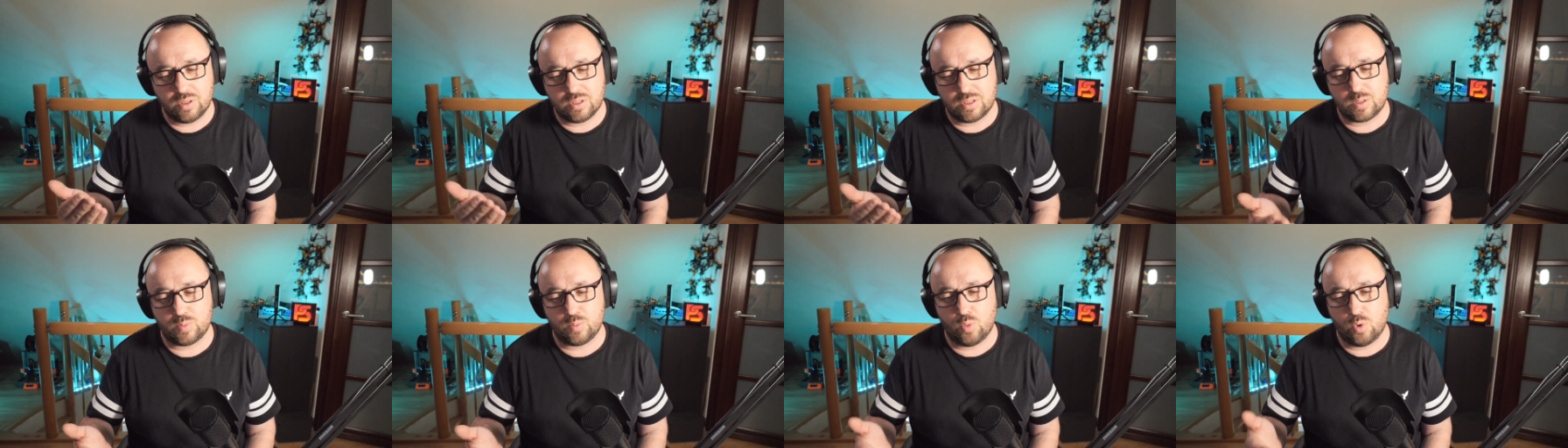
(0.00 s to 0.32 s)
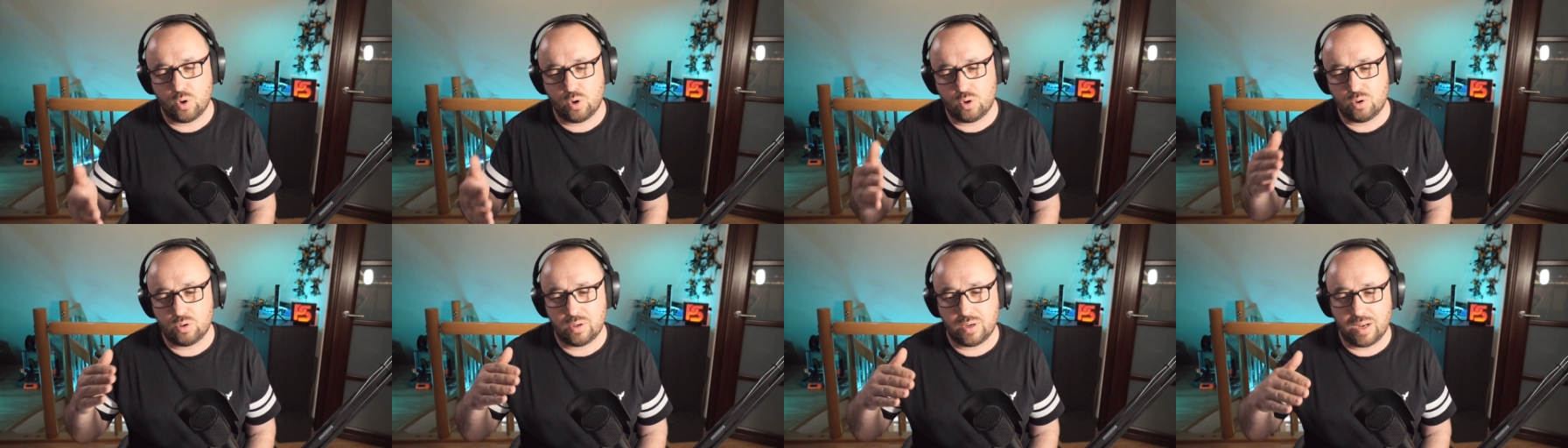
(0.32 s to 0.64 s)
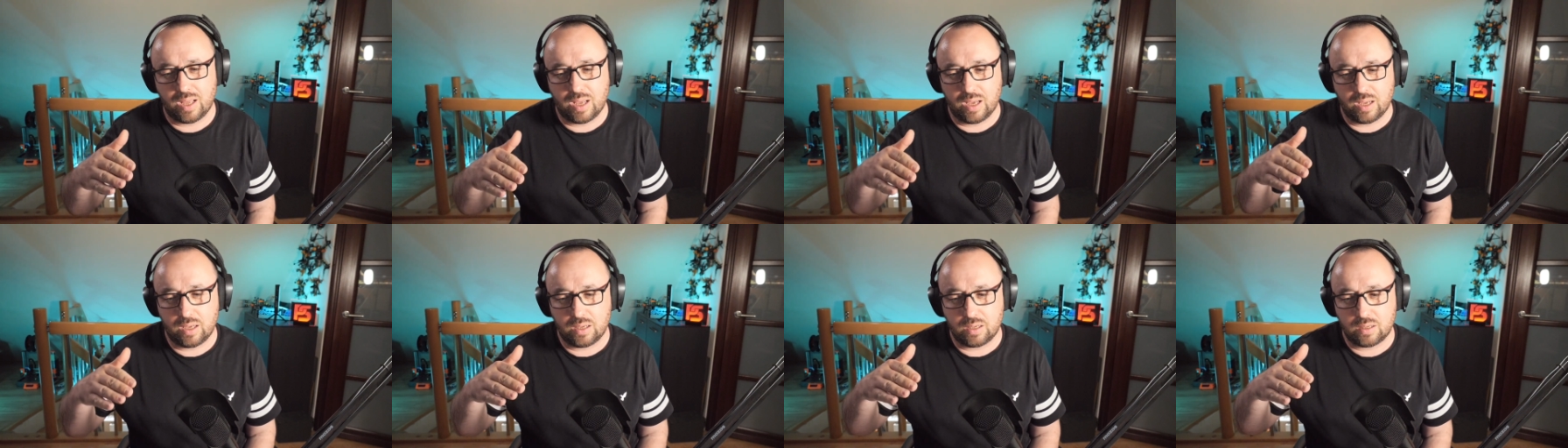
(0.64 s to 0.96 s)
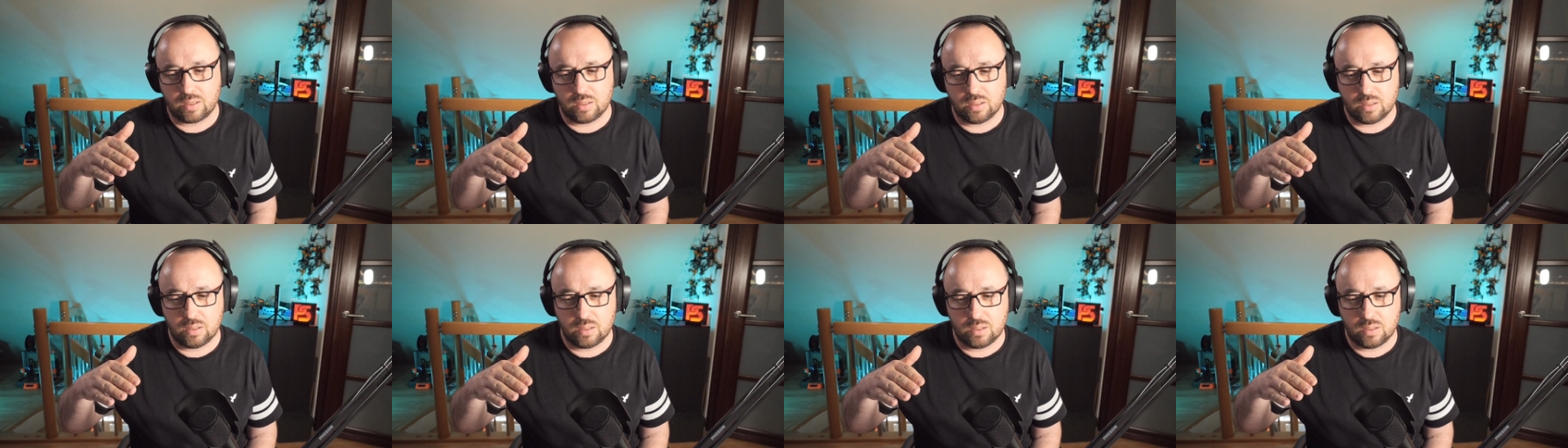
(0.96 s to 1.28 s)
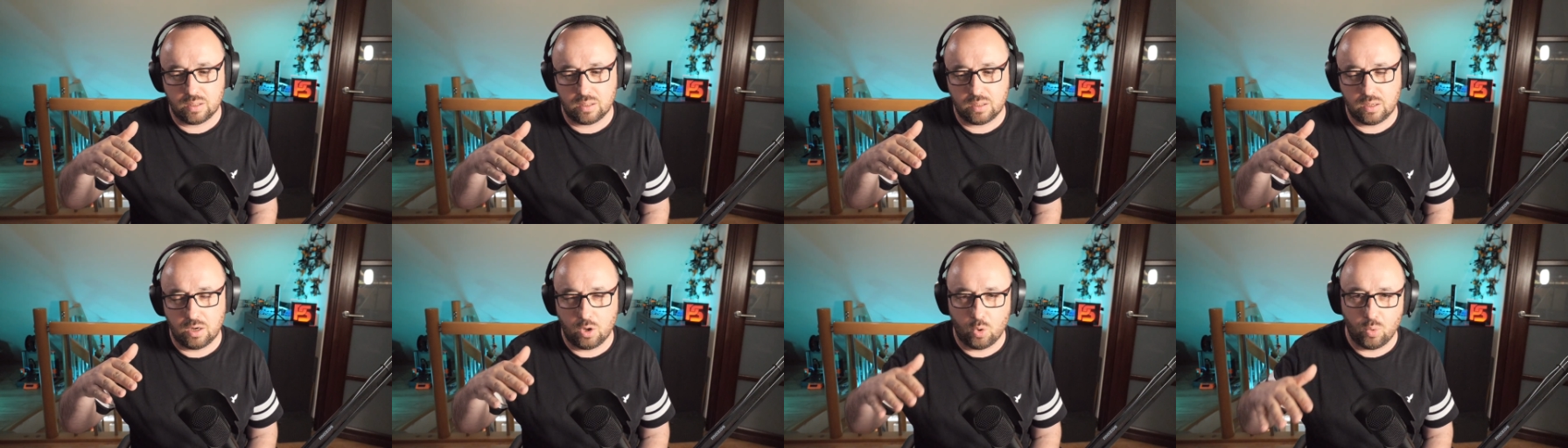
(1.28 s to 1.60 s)
it's more like
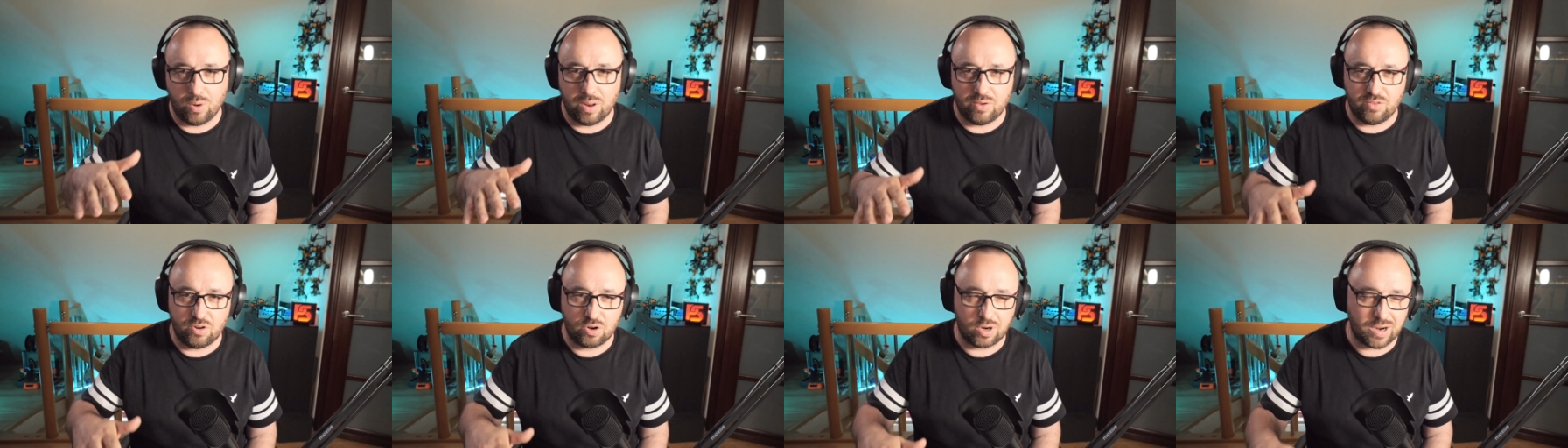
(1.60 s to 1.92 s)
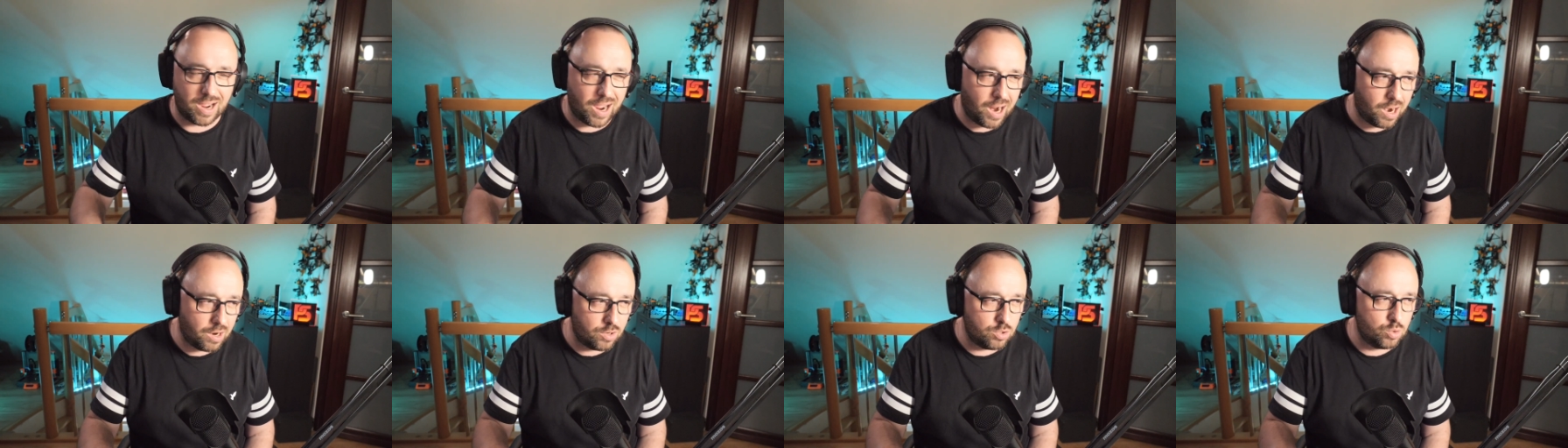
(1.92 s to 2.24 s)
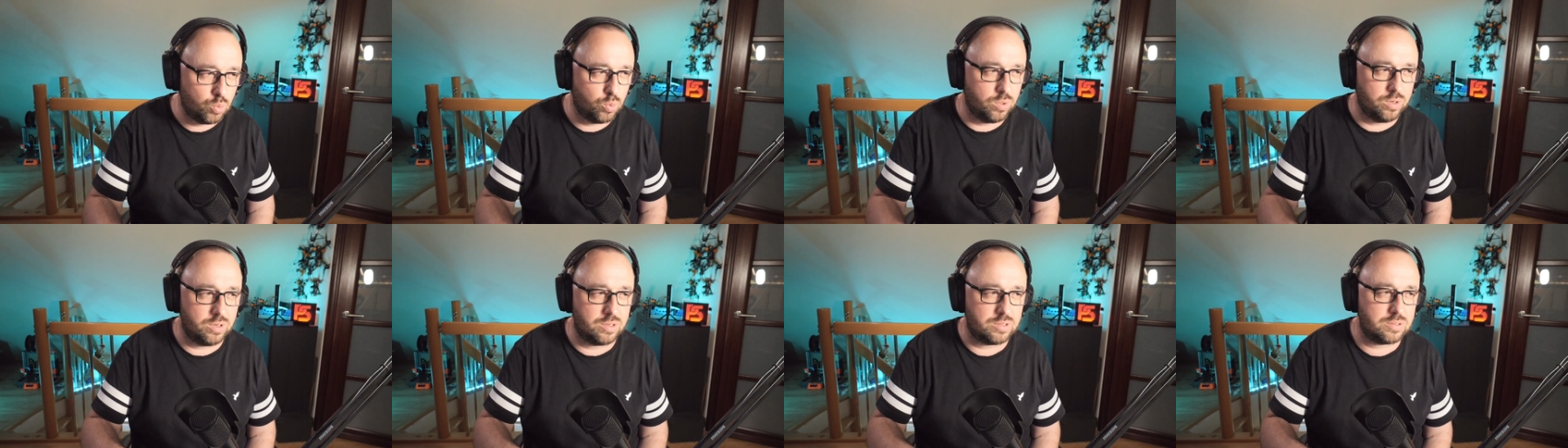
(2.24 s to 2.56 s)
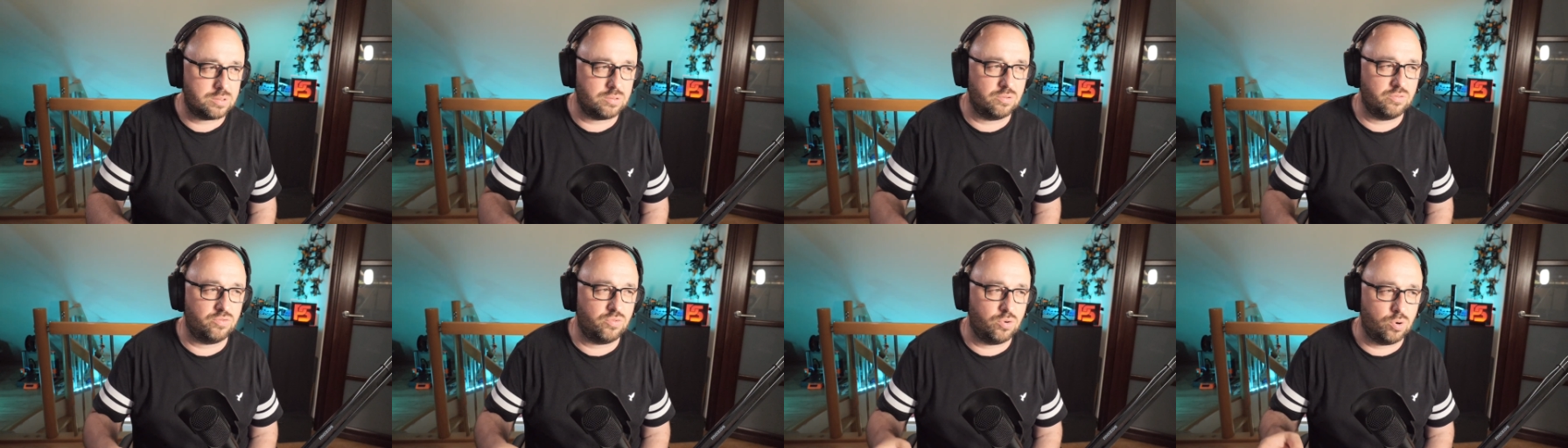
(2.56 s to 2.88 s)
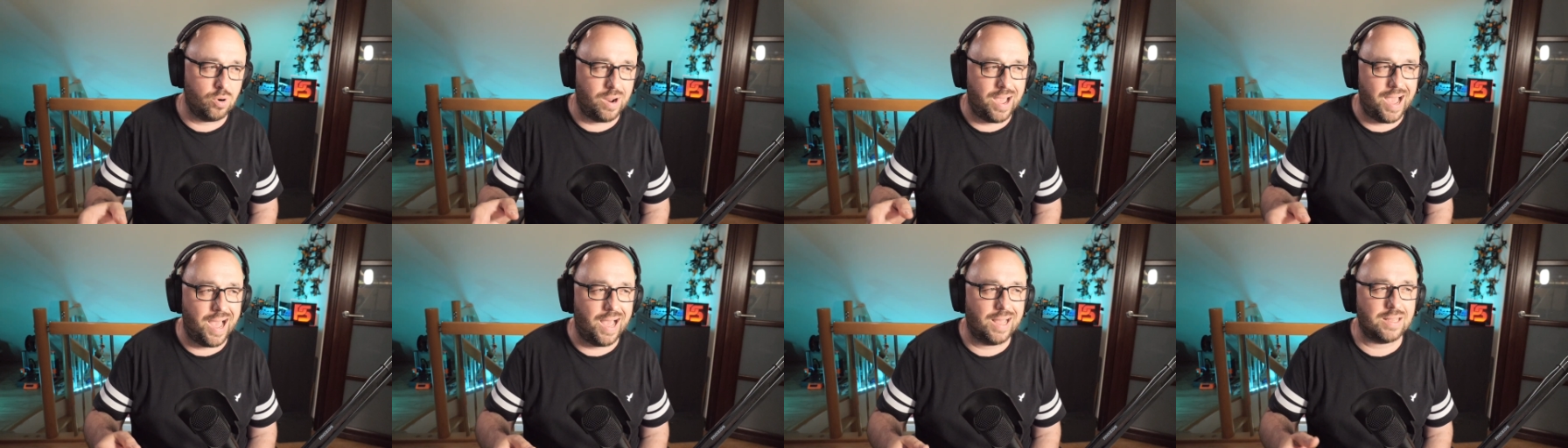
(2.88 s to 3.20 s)
uh, low-level hardware, so
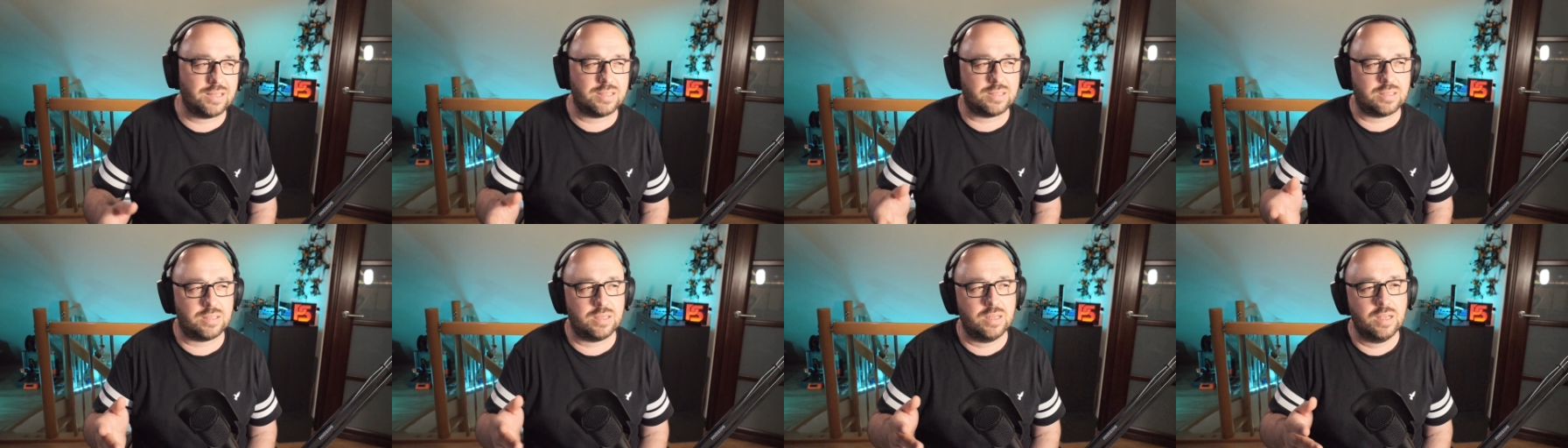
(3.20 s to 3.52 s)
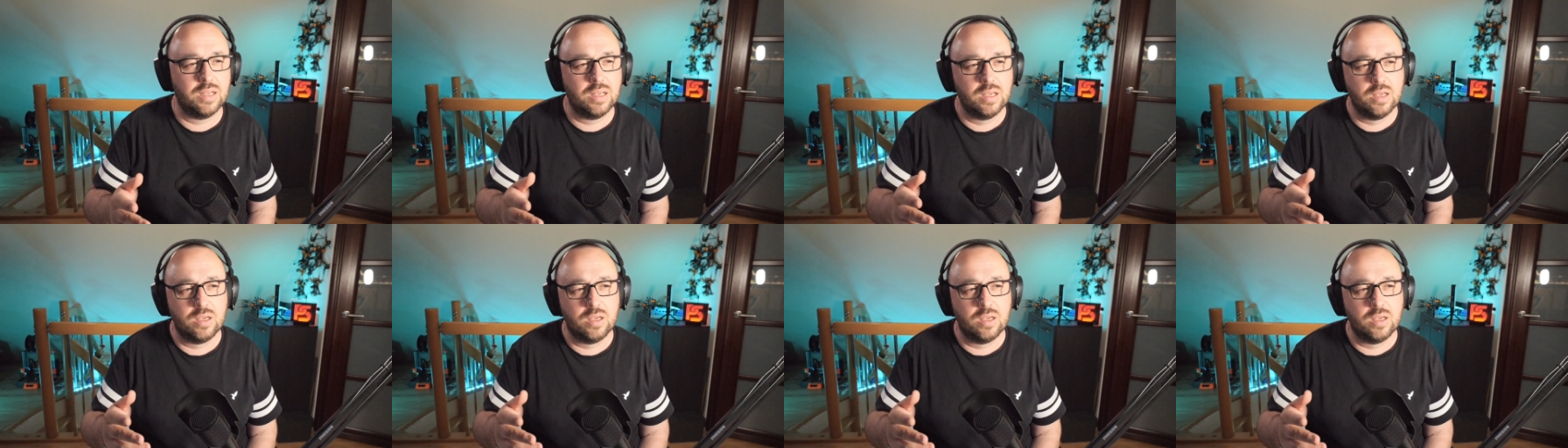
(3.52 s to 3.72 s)
for us,